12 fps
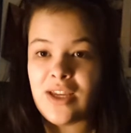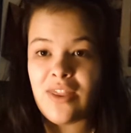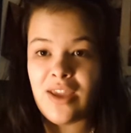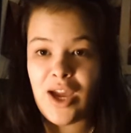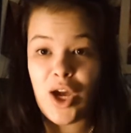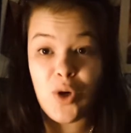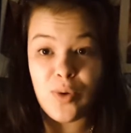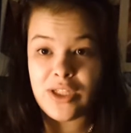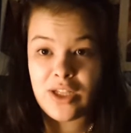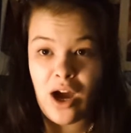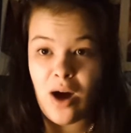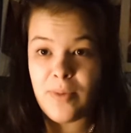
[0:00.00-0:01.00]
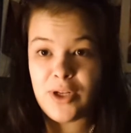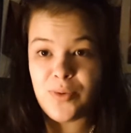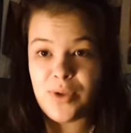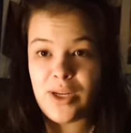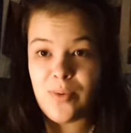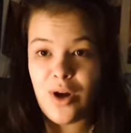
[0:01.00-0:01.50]
I think I always
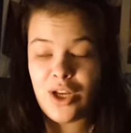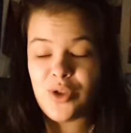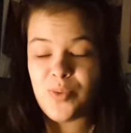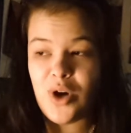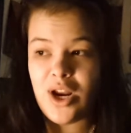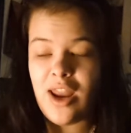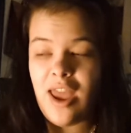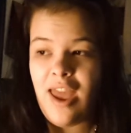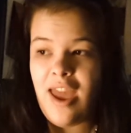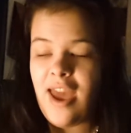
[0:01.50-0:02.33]
comment when I watch one.